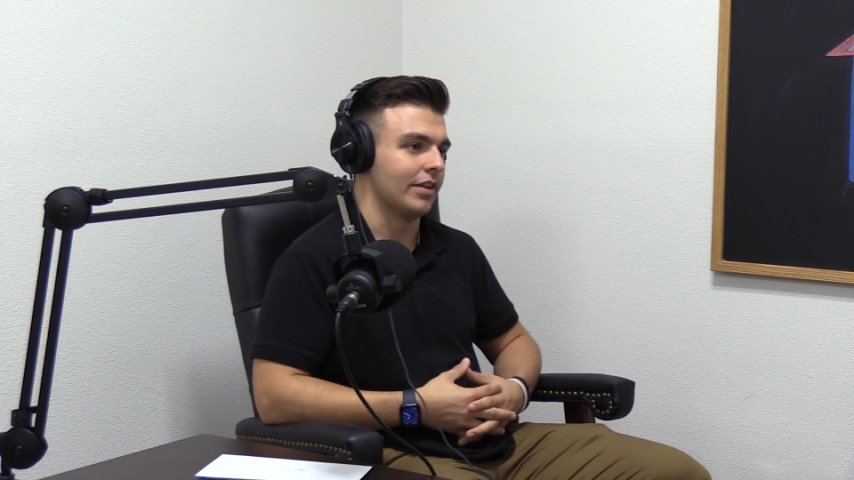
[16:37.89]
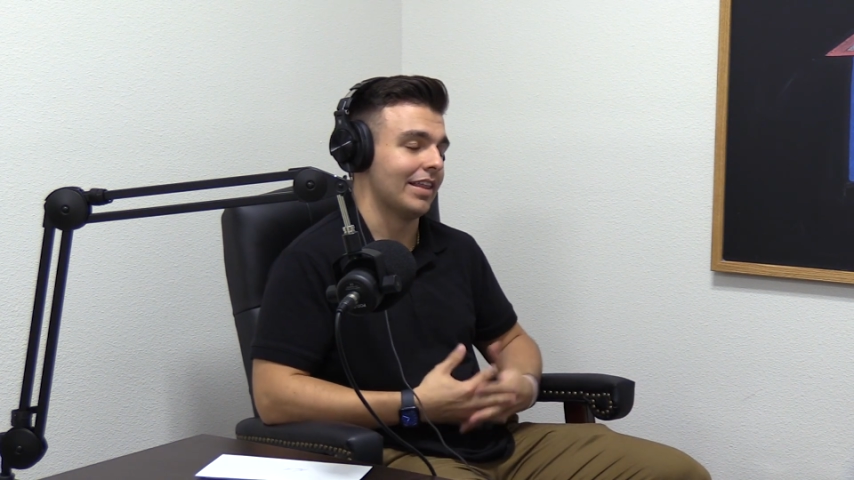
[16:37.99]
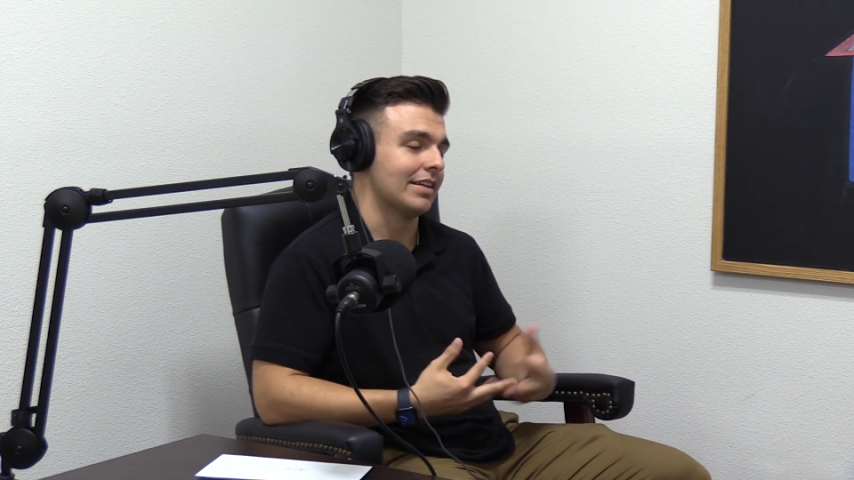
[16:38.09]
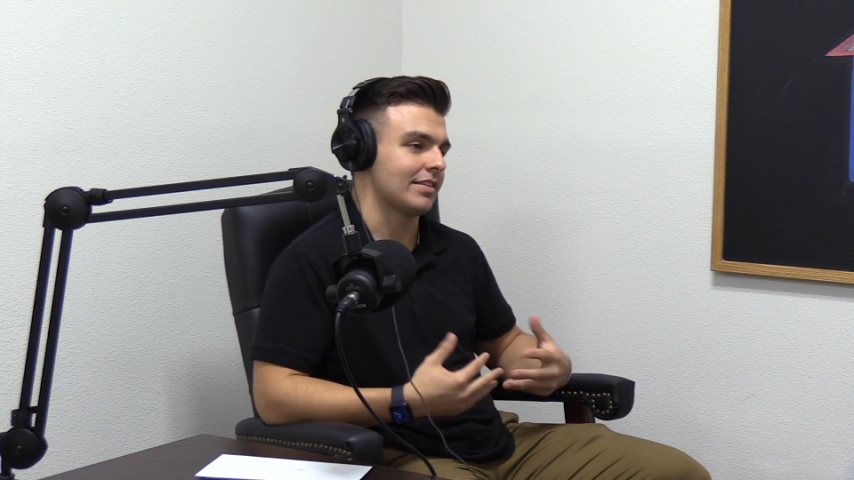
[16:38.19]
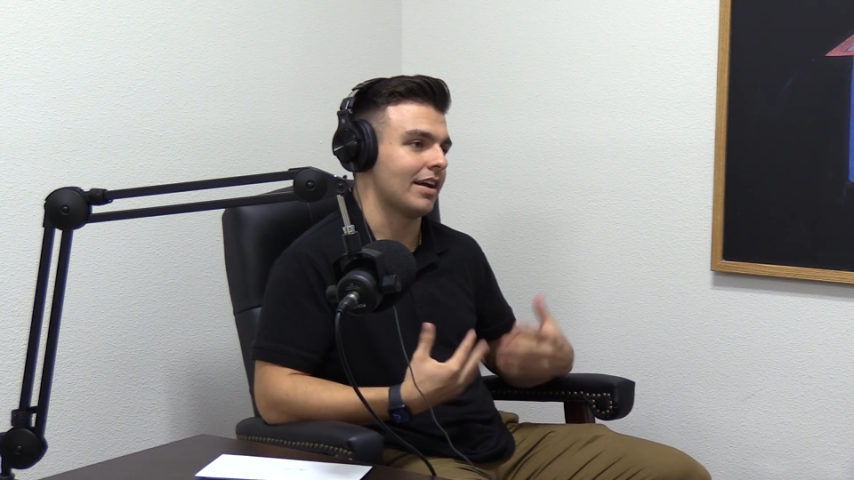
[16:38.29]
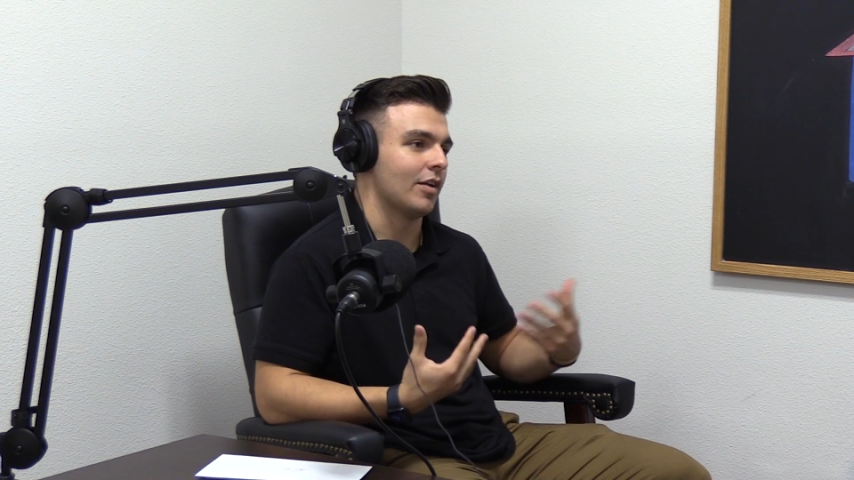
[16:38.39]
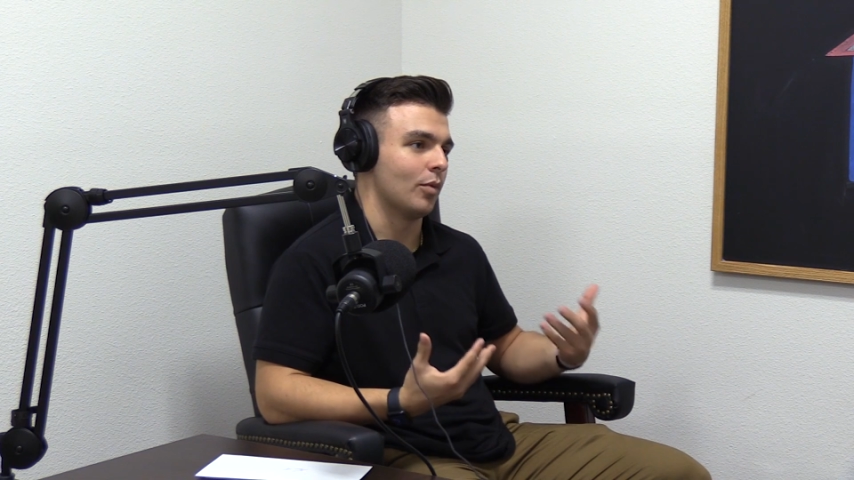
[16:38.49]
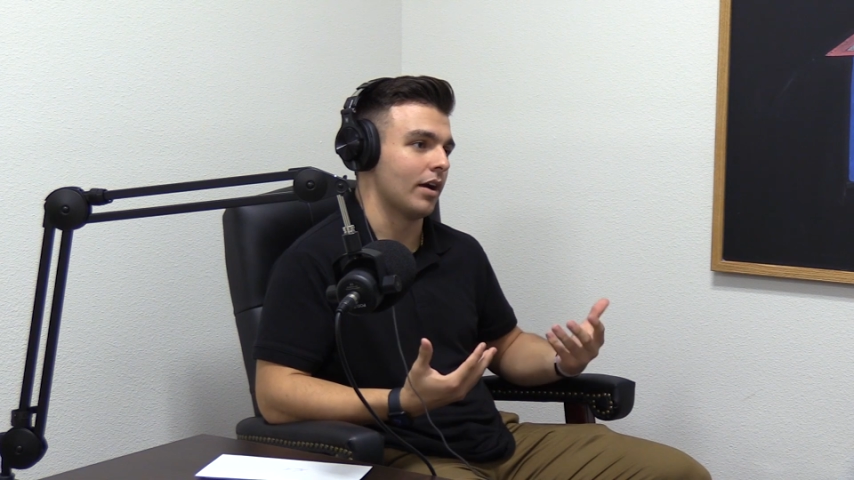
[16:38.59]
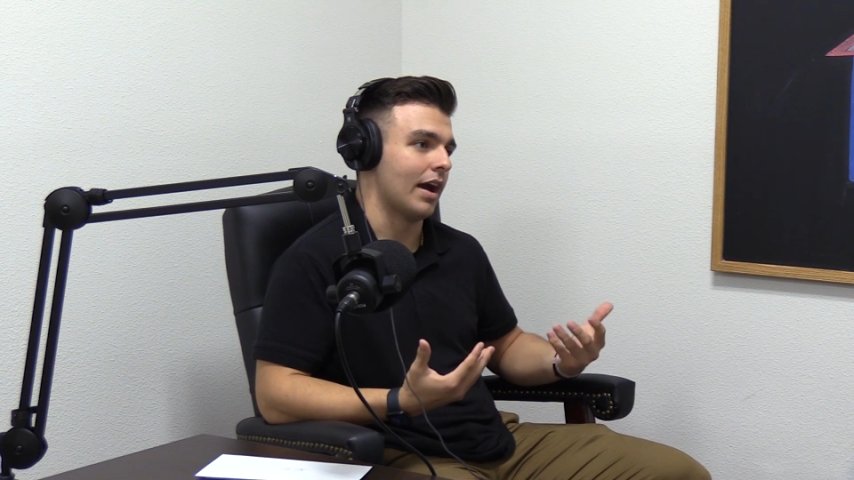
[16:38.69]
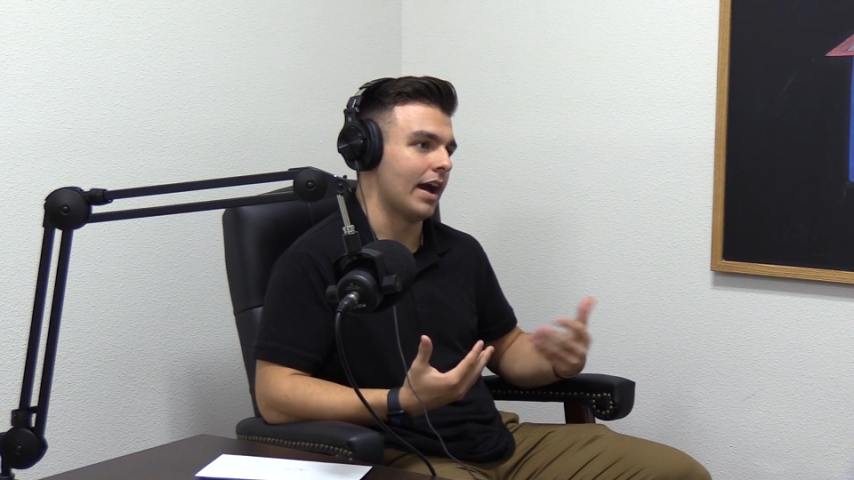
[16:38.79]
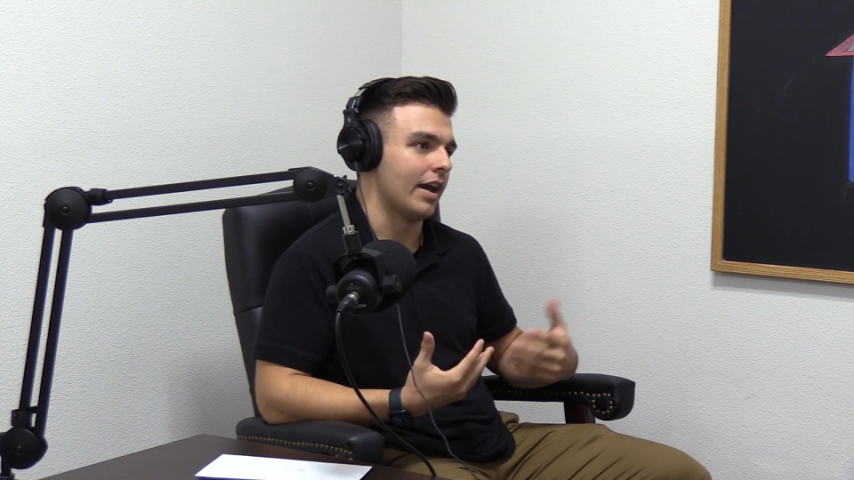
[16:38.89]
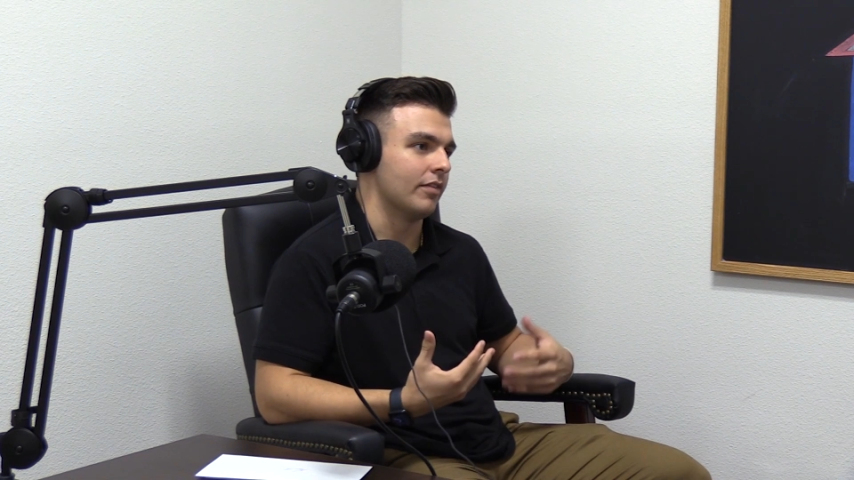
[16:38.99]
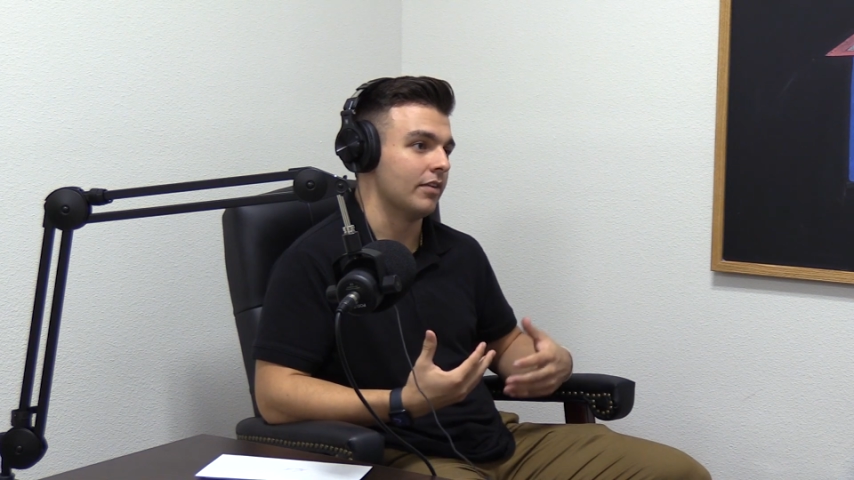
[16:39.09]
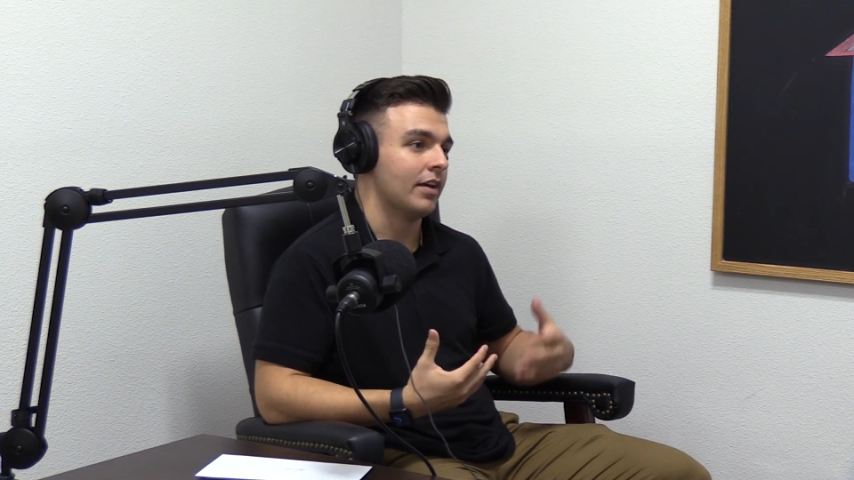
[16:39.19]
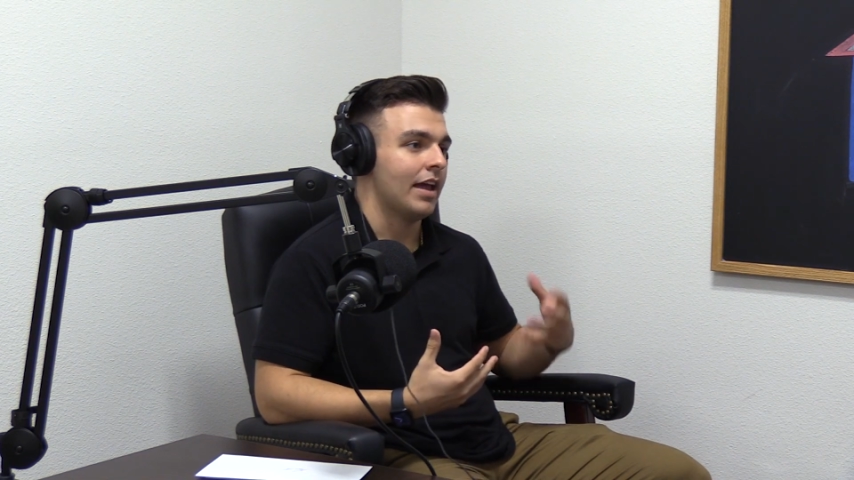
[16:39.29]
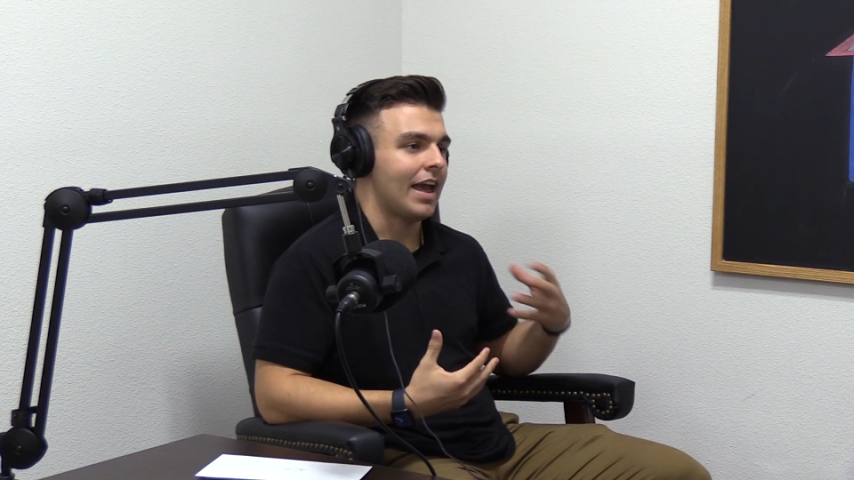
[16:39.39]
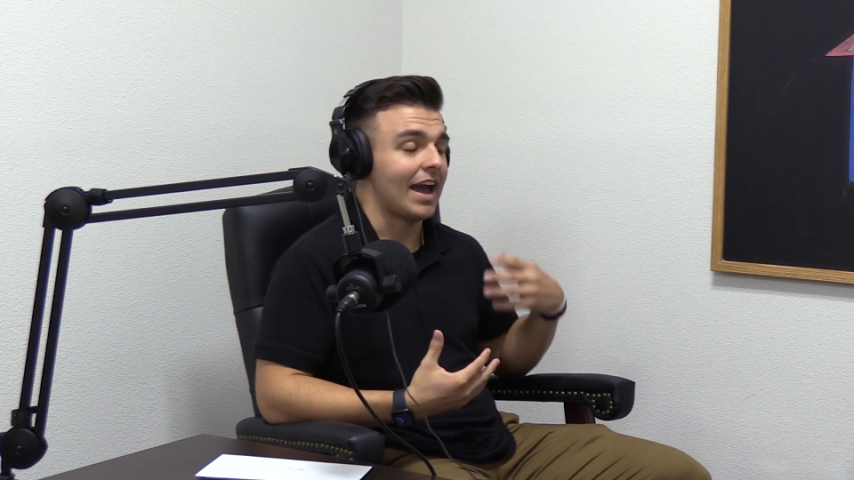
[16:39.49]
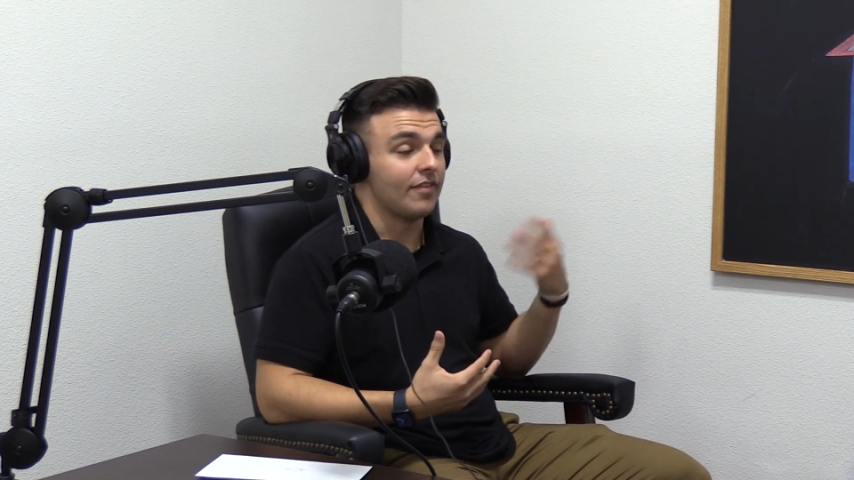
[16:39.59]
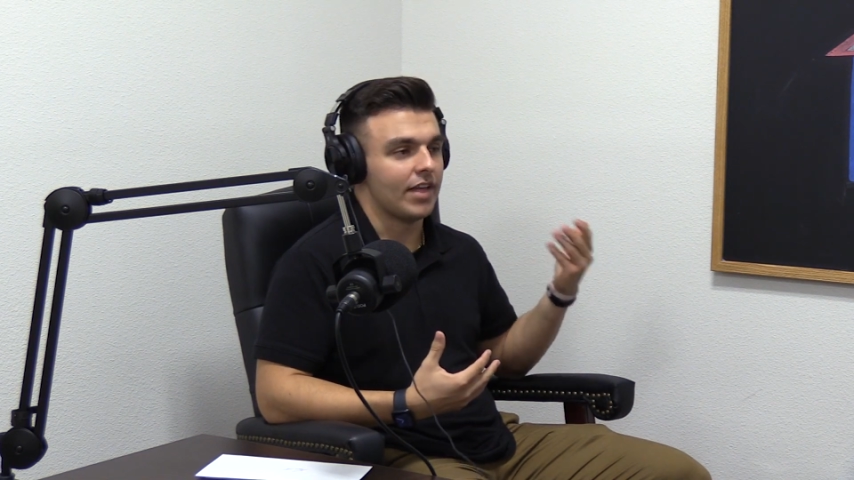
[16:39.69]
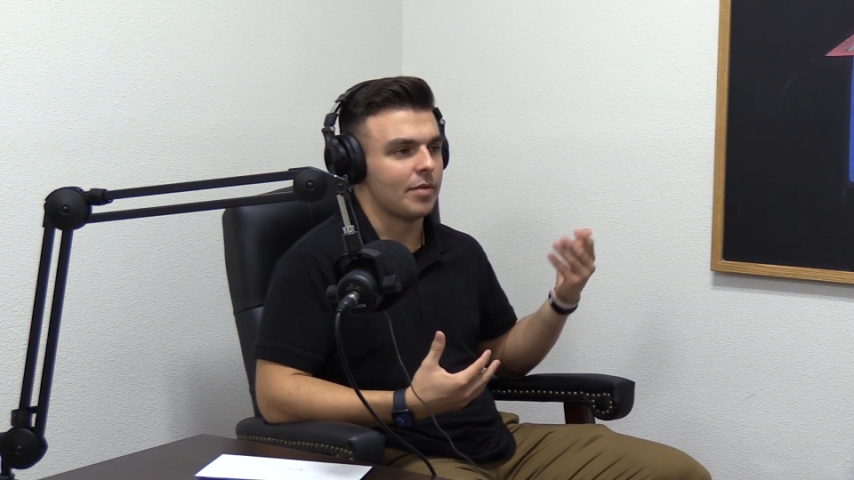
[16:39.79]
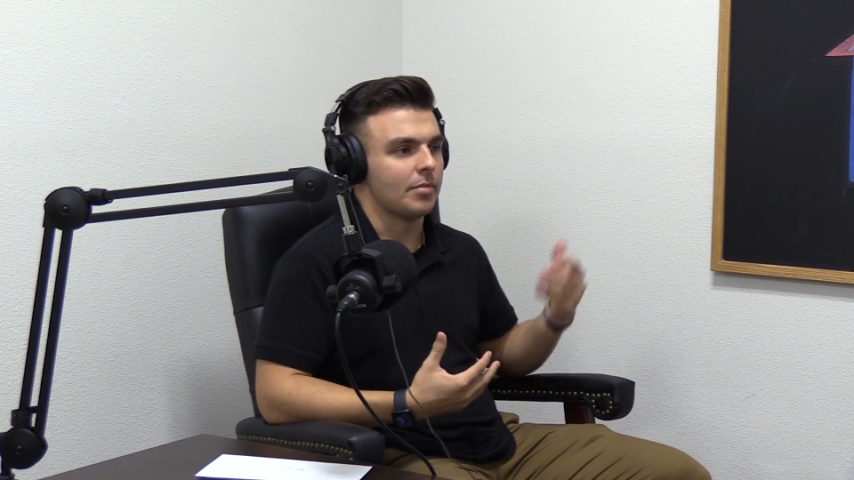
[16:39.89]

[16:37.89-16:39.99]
And that's kind of where I have that